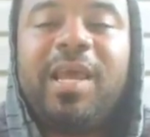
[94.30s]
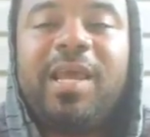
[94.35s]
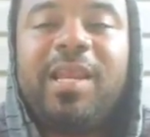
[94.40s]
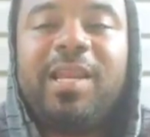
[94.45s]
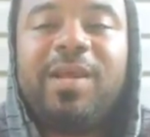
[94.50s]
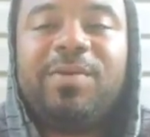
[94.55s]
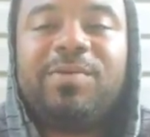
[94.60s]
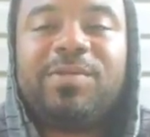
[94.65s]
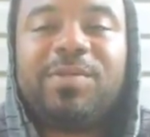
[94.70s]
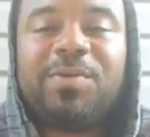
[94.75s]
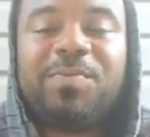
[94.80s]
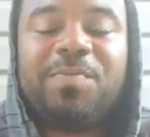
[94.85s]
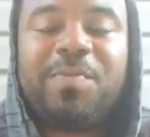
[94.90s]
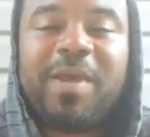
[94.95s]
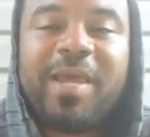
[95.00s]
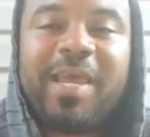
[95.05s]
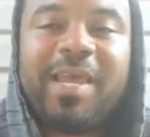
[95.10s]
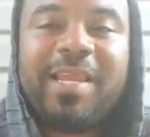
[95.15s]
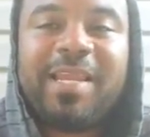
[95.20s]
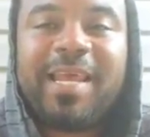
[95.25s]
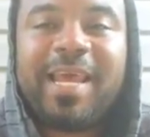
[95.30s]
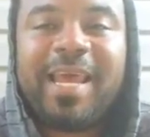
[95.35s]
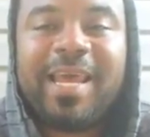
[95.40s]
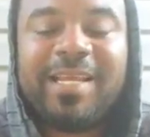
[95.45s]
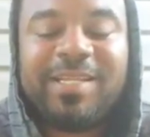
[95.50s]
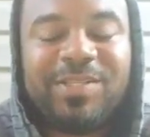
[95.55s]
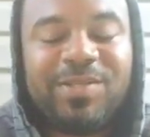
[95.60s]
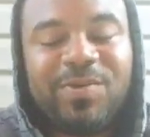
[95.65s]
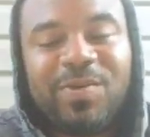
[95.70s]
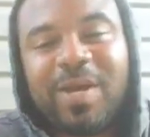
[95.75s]
And there was a man that
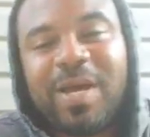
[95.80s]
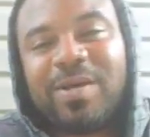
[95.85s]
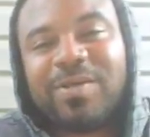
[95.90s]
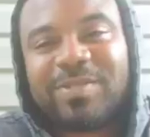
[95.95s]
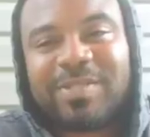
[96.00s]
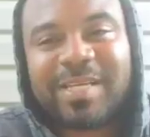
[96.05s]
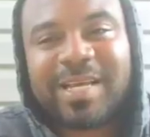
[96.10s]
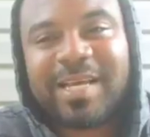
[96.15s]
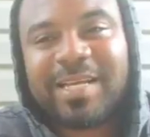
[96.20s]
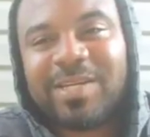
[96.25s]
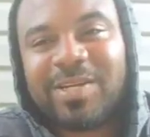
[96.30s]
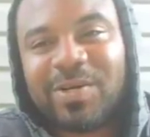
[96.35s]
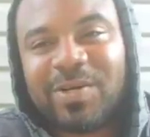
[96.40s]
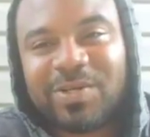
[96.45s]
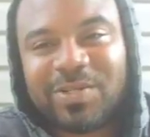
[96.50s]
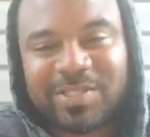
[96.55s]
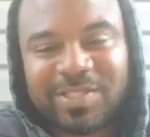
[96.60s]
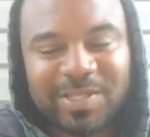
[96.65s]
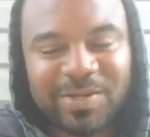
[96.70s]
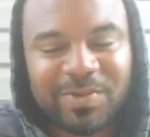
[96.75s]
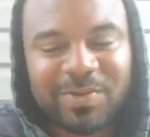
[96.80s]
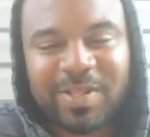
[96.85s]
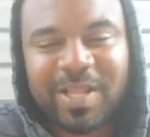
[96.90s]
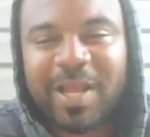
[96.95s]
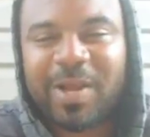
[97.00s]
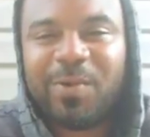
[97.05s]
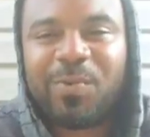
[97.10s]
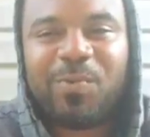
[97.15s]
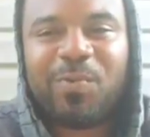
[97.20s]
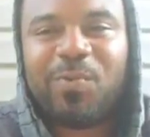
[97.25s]
had two outside dogs that were
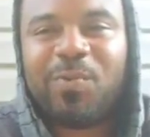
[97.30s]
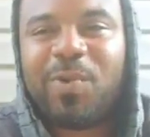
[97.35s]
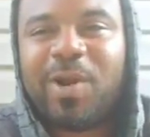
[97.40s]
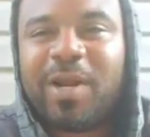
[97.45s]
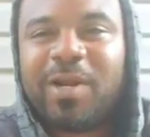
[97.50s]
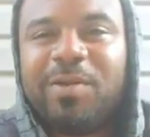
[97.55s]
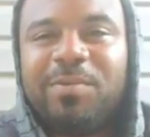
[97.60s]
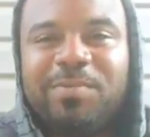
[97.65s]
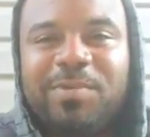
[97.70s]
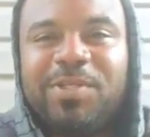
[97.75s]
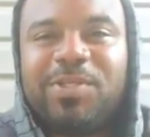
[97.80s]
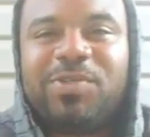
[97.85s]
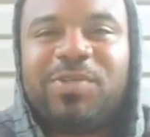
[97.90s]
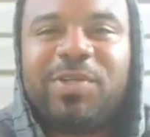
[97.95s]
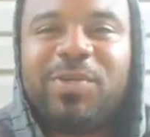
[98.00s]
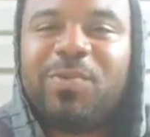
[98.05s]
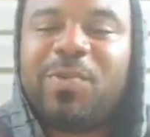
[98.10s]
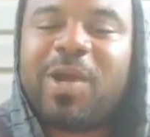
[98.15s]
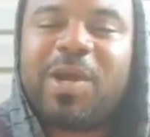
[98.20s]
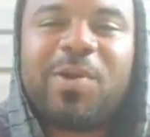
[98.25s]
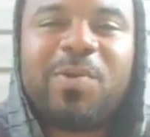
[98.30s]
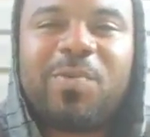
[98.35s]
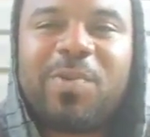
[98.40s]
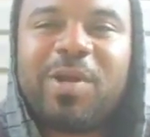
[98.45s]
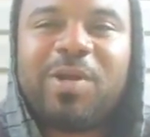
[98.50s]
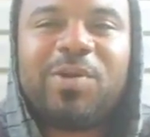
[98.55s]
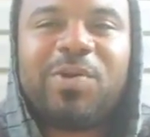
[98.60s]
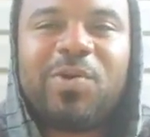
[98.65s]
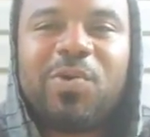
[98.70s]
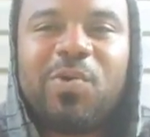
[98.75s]
like right up the street, right
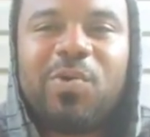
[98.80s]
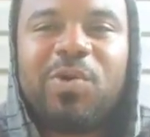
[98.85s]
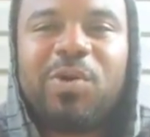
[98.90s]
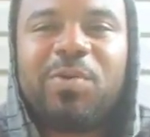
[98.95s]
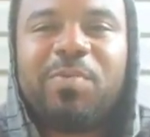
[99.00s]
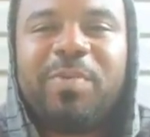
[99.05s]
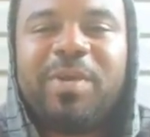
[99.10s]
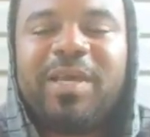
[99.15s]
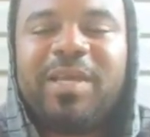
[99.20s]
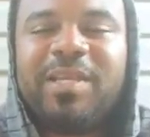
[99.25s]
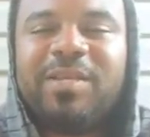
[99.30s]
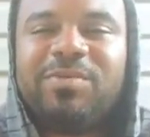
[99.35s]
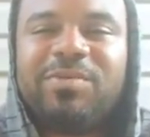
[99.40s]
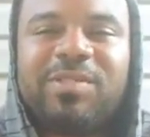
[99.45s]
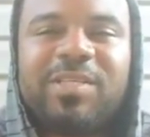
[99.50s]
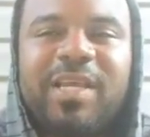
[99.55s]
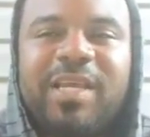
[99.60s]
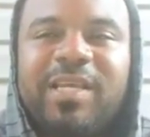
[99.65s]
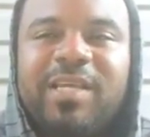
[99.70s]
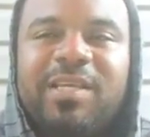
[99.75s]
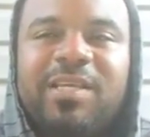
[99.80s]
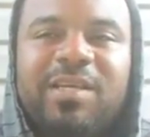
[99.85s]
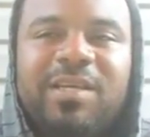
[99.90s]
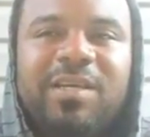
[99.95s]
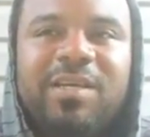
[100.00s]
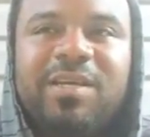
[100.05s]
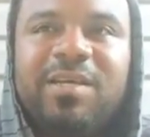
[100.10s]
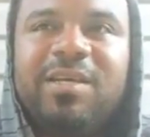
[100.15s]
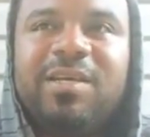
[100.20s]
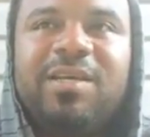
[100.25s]
around the corner, man. It was like
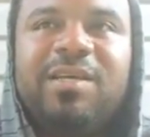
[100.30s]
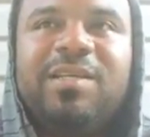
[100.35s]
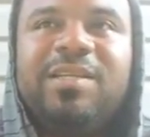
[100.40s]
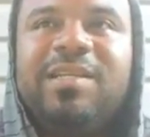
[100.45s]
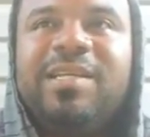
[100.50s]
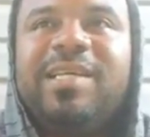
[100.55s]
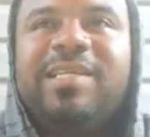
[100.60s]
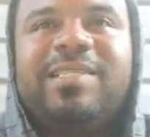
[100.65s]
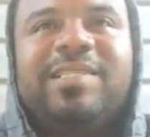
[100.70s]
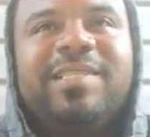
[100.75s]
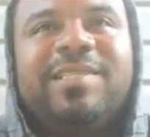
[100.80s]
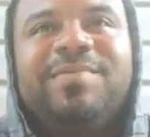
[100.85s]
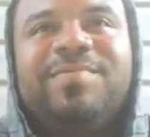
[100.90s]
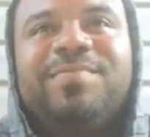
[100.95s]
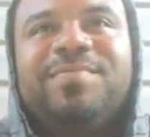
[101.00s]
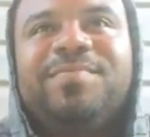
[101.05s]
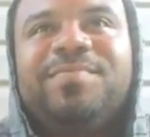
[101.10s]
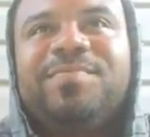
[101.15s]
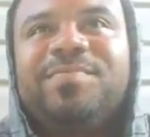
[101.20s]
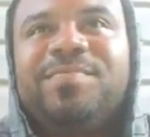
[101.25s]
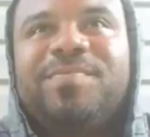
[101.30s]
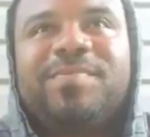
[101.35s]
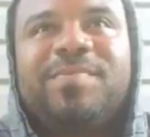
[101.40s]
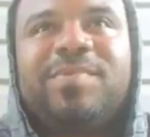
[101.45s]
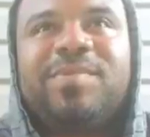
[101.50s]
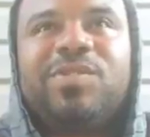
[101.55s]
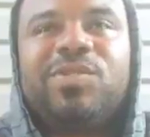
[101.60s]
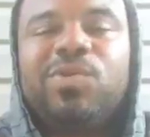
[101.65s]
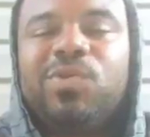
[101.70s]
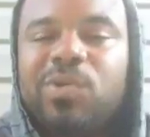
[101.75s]
less than
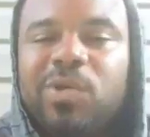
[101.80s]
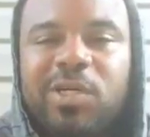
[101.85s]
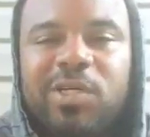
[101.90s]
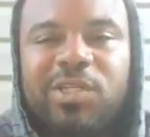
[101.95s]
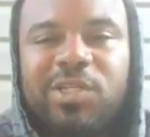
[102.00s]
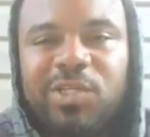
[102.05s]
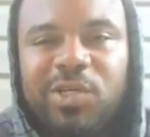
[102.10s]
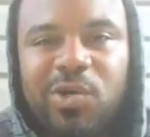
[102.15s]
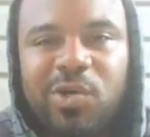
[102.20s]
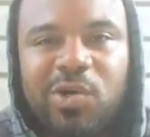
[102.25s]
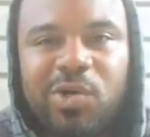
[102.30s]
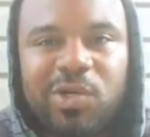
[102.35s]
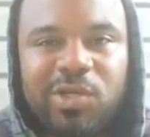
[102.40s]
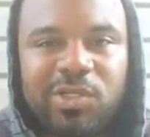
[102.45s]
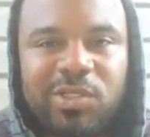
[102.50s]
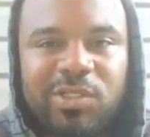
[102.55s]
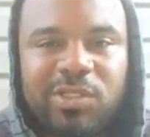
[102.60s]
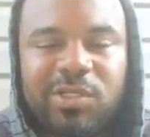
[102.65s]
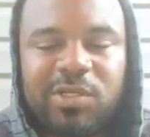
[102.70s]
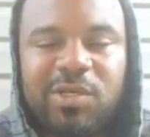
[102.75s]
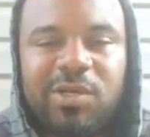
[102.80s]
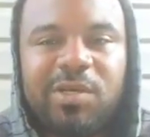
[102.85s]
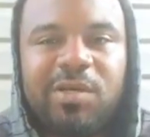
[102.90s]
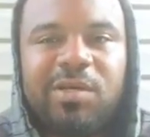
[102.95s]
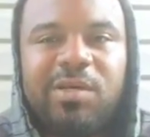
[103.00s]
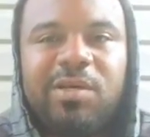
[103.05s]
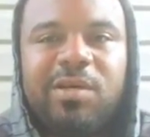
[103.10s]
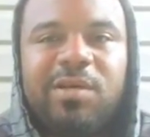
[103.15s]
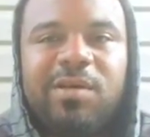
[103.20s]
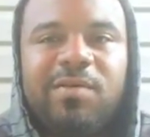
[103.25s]
200 yards
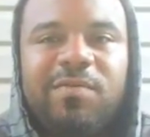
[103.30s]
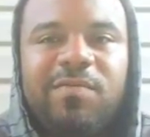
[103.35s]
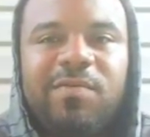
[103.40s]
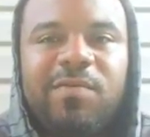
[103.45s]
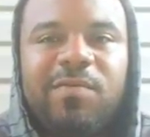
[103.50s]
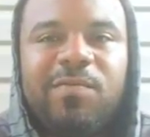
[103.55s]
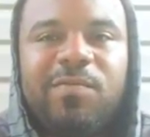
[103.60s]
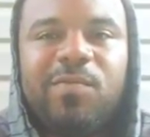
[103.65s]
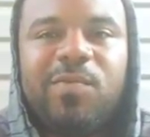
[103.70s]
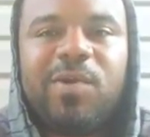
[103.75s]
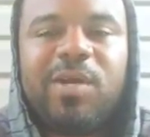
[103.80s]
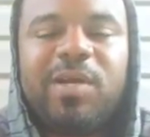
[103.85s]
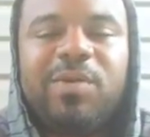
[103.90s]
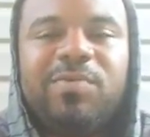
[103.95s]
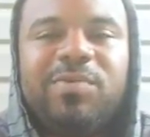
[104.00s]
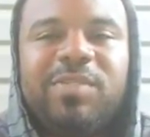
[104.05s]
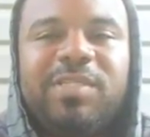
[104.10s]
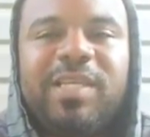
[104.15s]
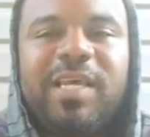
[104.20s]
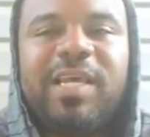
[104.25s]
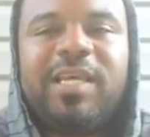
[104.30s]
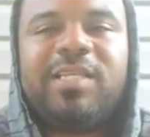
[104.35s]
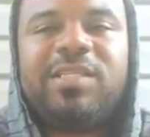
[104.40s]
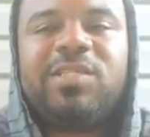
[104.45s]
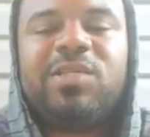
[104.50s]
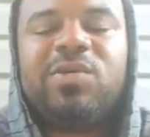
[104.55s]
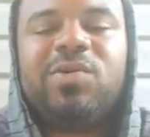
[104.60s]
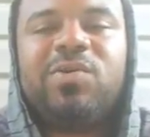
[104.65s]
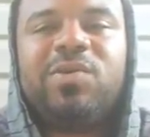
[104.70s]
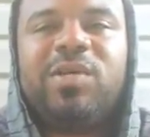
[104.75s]
from where he was at.
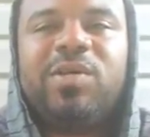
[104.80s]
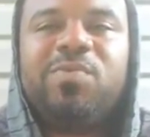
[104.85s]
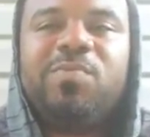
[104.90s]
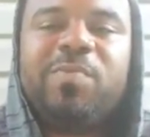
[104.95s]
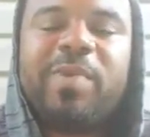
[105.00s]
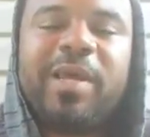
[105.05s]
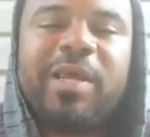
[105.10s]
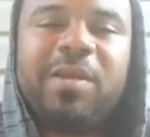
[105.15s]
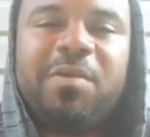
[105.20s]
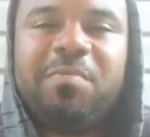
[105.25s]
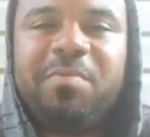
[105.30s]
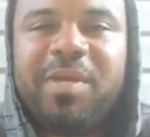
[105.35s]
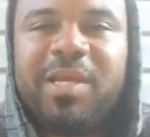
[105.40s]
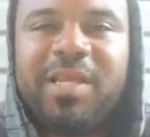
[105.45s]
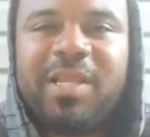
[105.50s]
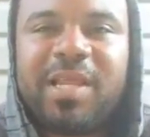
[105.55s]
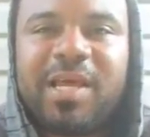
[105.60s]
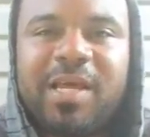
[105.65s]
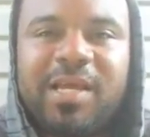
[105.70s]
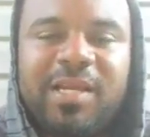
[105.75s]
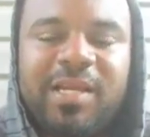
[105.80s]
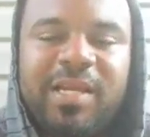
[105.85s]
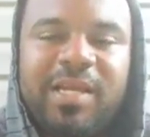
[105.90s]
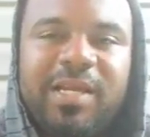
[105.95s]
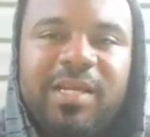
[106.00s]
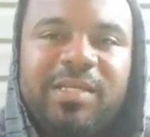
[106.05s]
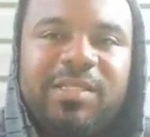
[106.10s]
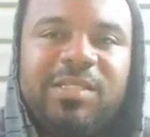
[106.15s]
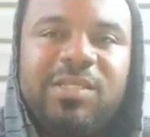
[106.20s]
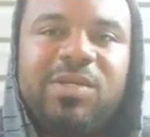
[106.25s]
So he made a beeline
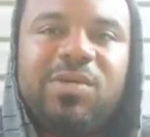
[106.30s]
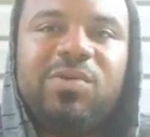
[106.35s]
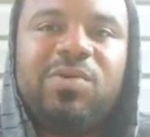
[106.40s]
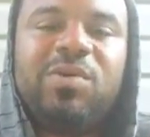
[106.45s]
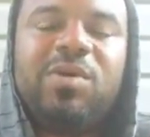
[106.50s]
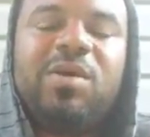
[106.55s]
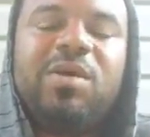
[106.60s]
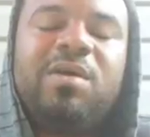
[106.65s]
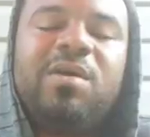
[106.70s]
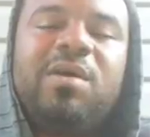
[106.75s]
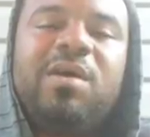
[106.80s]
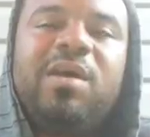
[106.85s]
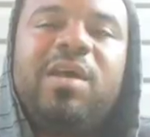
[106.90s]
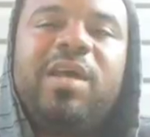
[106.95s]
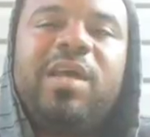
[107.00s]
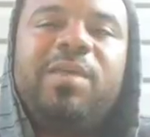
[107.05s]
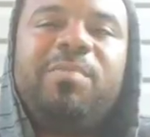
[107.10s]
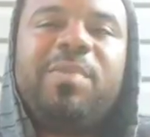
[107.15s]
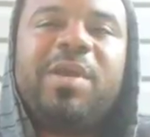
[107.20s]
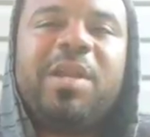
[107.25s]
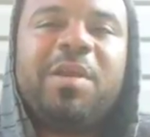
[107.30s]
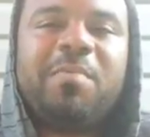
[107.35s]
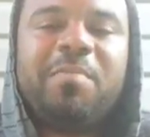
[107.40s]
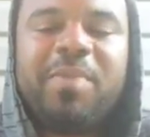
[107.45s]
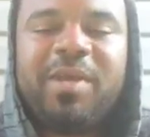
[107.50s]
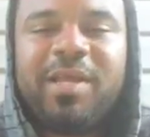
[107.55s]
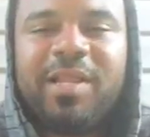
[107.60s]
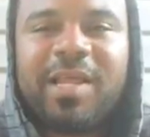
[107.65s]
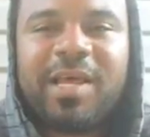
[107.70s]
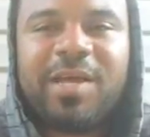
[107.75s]
there. So he made a
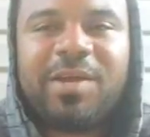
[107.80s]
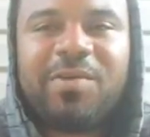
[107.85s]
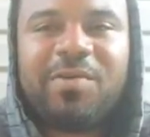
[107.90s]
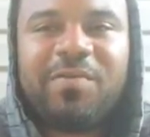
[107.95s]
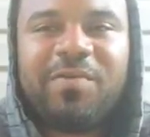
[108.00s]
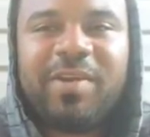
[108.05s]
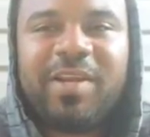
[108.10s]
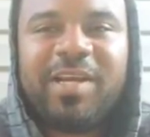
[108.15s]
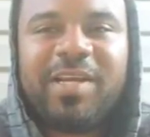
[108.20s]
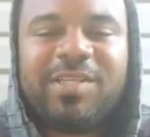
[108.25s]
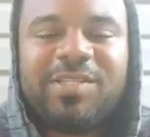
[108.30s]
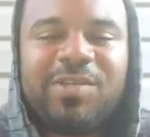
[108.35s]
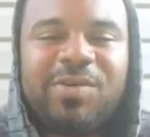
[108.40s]
beeline over there.